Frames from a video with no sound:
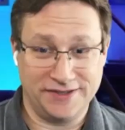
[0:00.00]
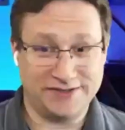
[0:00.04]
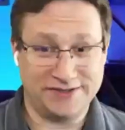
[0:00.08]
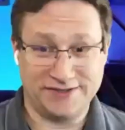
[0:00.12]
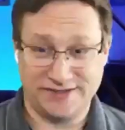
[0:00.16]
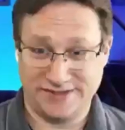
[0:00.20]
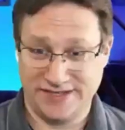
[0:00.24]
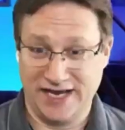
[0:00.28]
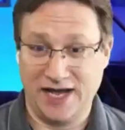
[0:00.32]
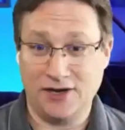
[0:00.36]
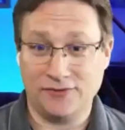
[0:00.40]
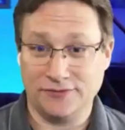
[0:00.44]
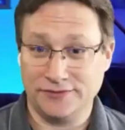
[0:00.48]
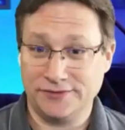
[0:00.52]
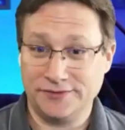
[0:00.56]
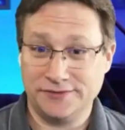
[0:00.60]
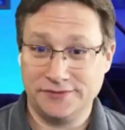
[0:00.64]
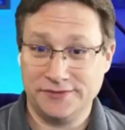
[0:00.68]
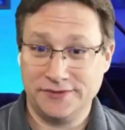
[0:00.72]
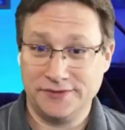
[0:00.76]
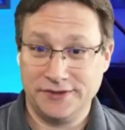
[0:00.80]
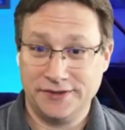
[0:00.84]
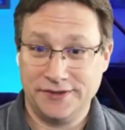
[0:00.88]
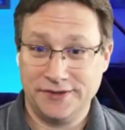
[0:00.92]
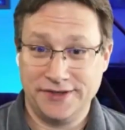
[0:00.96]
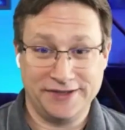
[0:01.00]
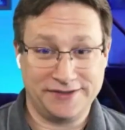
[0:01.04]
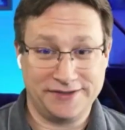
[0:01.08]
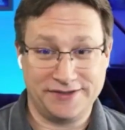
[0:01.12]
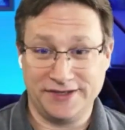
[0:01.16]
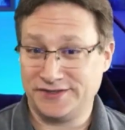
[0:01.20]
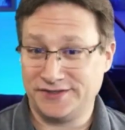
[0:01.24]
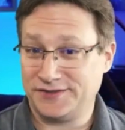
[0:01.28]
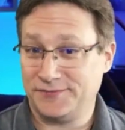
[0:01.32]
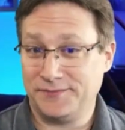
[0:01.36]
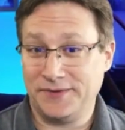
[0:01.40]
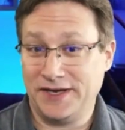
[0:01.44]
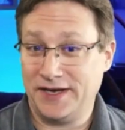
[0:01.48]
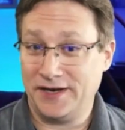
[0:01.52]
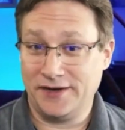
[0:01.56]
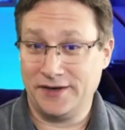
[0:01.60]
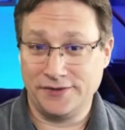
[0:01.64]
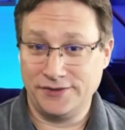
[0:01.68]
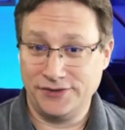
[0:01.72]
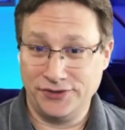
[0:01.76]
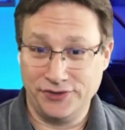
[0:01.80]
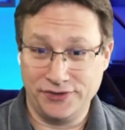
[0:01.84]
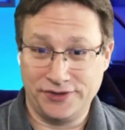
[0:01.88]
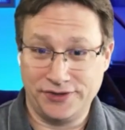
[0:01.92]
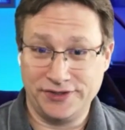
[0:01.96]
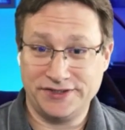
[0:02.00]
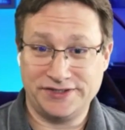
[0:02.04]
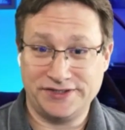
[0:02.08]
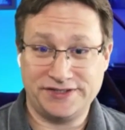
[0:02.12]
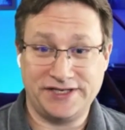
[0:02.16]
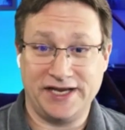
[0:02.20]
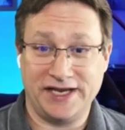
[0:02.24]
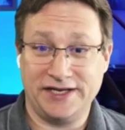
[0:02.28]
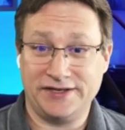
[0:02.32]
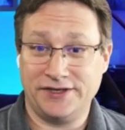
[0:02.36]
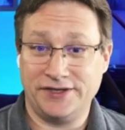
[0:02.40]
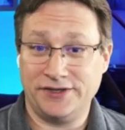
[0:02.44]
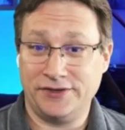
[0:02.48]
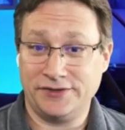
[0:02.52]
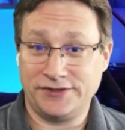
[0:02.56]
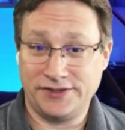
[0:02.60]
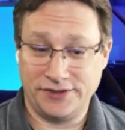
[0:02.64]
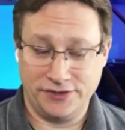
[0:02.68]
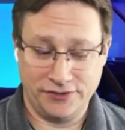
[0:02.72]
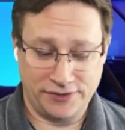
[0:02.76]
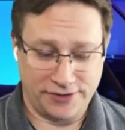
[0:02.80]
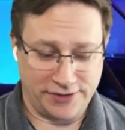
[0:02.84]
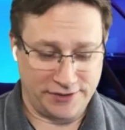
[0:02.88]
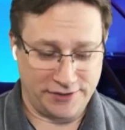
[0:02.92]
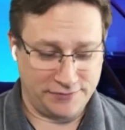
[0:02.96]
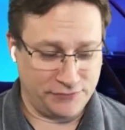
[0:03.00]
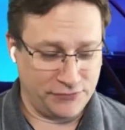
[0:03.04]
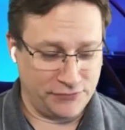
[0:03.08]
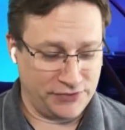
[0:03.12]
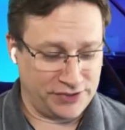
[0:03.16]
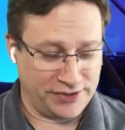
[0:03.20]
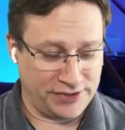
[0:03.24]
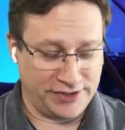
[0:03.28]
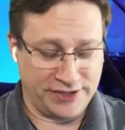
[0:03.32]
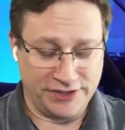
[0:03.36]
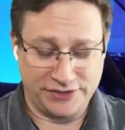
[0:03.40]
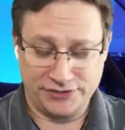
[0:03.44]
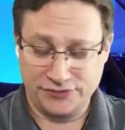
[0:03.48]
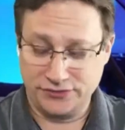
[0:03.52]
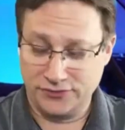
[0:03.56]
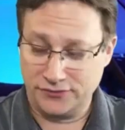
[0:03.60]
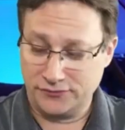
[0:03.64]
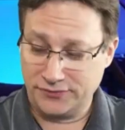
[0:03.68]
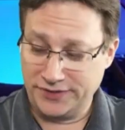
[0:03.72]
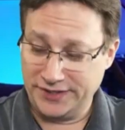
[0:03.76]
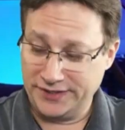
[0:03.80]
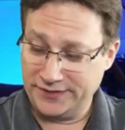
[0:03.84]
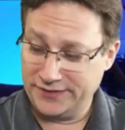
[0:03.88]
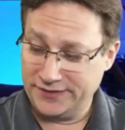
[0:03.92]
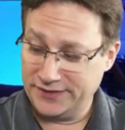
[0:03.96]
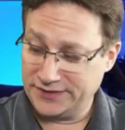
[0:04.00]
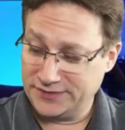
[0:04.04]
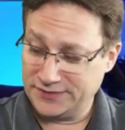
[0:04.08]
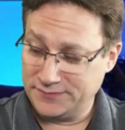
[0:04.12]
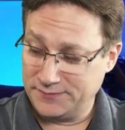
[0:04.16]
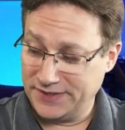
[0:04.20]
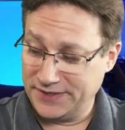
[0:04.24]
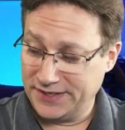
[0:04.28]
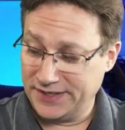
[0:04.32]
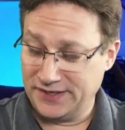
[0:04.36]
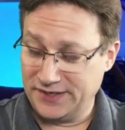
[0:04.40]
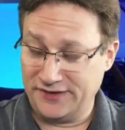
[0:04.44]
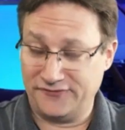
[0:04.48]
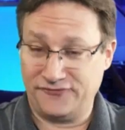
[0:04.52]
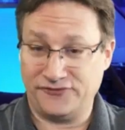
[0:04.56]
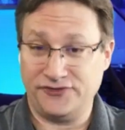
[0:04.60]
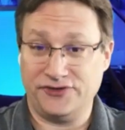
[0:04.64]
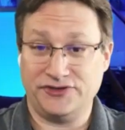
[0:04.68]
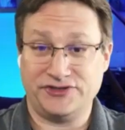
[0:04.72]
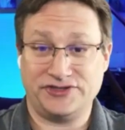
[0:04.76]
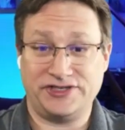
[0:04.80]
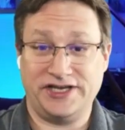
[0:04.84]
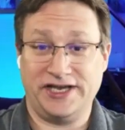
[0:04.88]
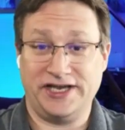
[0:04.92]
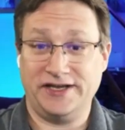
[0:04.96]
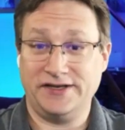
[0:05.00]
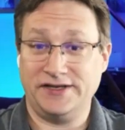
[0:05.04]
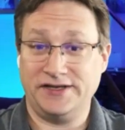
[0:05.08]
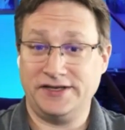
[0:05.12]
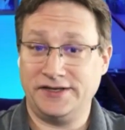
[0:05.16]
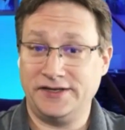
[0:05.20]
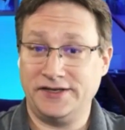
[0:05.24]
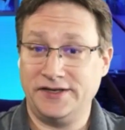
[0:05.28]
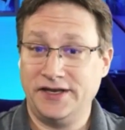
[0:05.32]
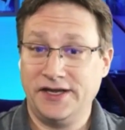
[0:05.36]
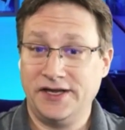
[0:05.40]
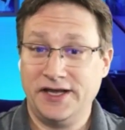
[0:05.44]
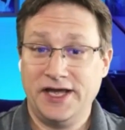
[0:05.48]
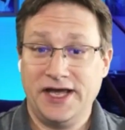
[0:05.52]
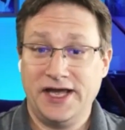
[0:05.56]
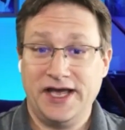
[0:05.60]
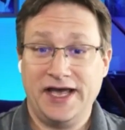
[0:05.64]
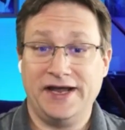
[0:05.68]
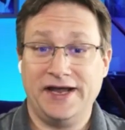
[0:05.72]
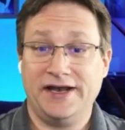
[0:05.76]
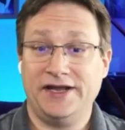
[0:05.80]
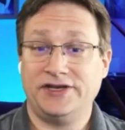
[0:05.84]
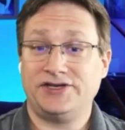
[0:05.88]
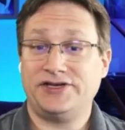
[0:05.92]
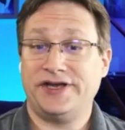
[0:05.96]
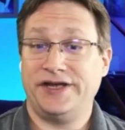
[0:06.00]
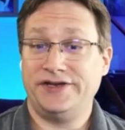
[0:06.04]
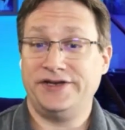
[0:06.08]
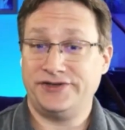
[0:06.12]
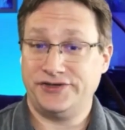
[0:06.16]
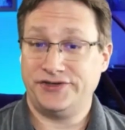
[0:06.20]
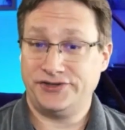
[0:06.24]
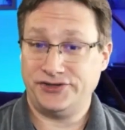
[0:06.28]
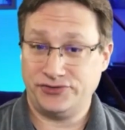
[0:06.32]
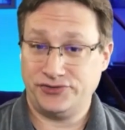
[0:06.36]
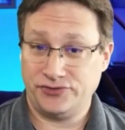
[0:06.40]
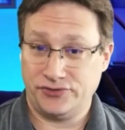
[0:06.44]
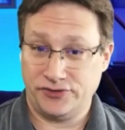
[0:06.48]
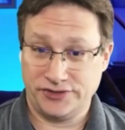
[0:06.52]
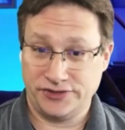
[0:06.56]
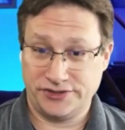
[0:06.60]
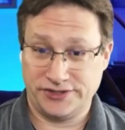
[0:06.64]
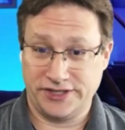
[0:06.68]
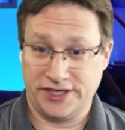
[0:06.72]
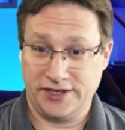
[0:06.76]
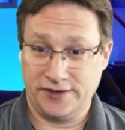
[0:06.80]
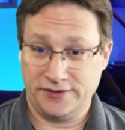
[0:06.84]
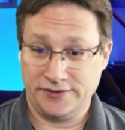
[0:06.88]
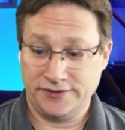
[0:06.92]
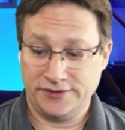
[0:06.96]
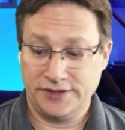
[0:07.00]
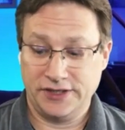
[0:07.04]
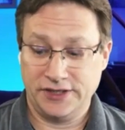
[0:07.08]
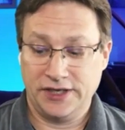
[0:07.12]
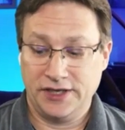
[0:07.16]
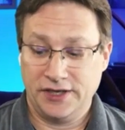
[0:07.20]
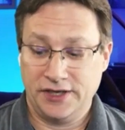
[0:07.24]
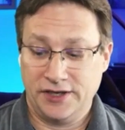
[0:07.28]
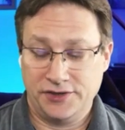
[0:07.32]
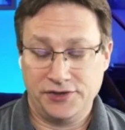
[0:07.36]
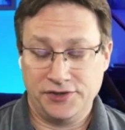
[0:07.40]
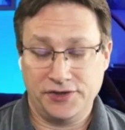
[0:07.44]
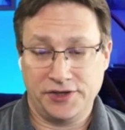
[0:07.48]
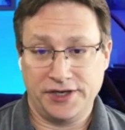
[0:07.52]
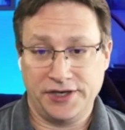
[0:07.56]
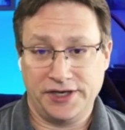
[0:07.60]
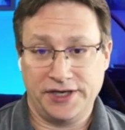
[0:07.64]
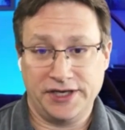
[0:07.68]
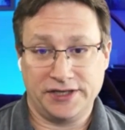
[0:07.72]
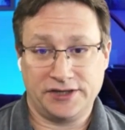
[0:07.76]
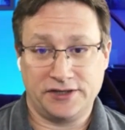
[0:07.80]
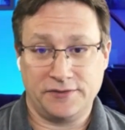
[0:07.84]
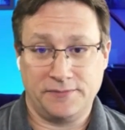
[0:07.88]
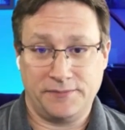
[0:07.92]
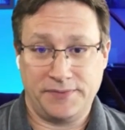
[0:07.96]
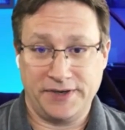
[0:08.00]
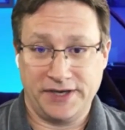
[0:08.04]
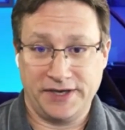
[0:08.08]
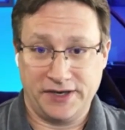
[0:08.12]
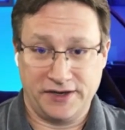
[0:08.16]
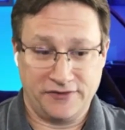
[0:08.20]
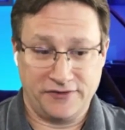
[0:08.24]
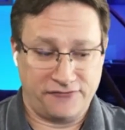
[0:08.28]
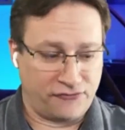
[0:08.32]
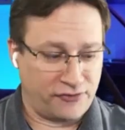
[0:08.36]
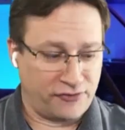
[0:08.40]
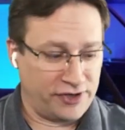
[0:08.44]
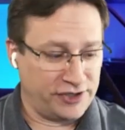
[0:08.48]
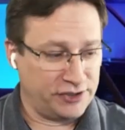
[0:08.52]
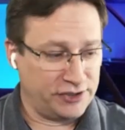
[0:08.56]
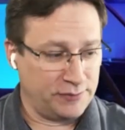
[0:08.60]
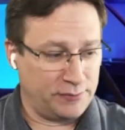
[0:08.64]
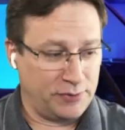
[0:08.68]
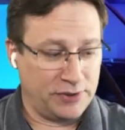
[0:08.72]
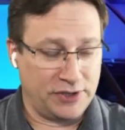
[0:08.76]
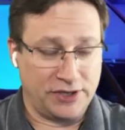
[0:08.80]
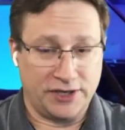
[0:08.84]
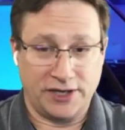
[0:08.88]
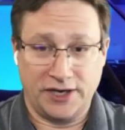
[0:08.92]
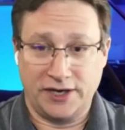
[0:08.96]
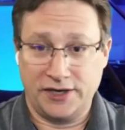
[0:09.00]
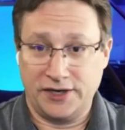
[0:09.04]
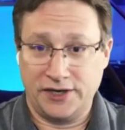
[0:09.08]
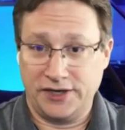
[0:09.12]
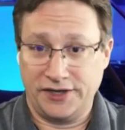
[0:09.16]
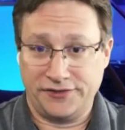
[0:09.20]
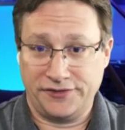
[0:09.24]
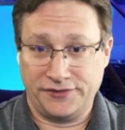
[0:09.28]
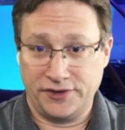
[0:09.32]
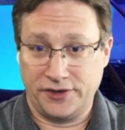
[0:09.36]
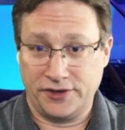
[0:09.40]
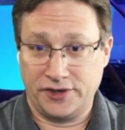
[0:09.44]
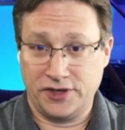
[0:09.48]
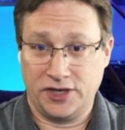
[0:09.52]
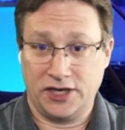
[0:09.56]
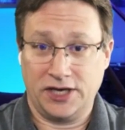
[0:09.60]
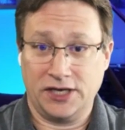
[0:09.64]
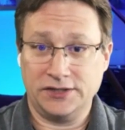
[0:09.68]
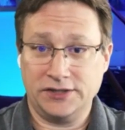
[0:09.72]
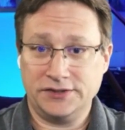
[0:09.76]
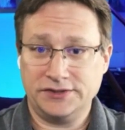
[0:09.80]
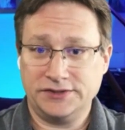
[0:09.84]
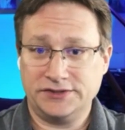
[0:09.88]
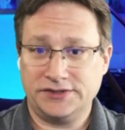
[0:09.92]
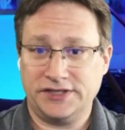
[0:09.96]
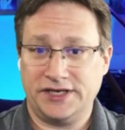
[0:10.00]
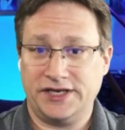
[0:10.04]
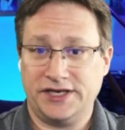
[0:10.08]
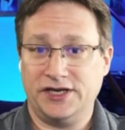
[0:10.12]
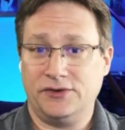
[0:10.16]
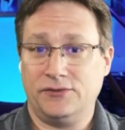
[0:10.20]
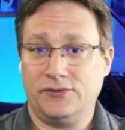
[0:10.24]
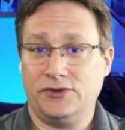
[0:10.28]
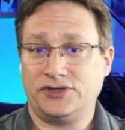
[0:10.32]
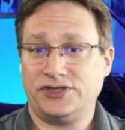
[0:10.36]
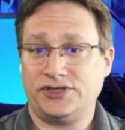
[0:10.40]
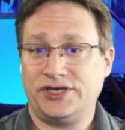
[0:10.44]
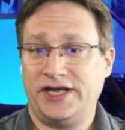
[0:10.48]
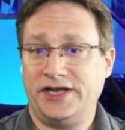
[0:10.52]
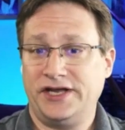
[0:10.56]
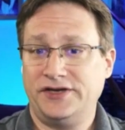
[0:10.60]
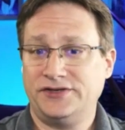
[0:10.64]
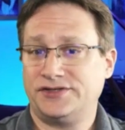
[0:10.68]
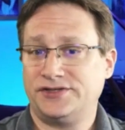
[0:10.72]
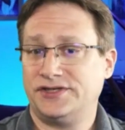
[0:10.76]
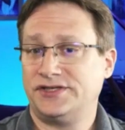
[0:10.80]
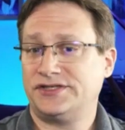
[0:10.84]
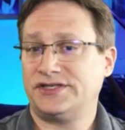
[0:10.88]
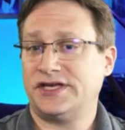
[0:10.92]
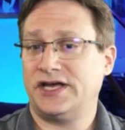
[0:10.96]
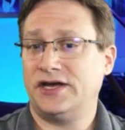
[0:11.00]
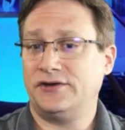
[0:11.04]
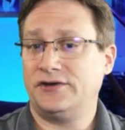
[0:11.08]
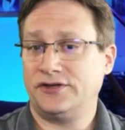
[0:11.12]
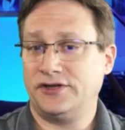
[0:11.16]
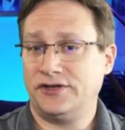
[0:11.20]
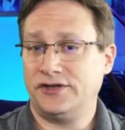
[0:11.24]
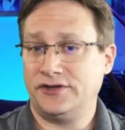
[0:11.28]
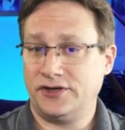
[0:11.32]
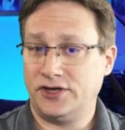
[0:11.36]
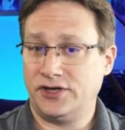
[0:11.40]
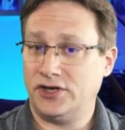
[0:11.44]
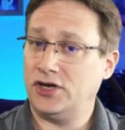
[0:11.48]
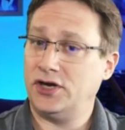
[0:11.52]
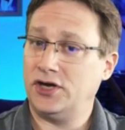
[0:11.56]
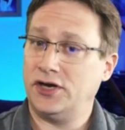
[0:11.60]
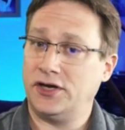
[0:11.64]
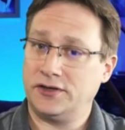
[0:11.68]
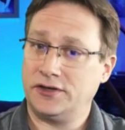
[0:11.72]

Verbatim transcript: sound. It doesn't matter. You can stand in the you can we can get you a ring that's big enough for you to stand in and it changes your sound. You can get the big enough ring to put it underneath your gongs and it will change the sound of the gong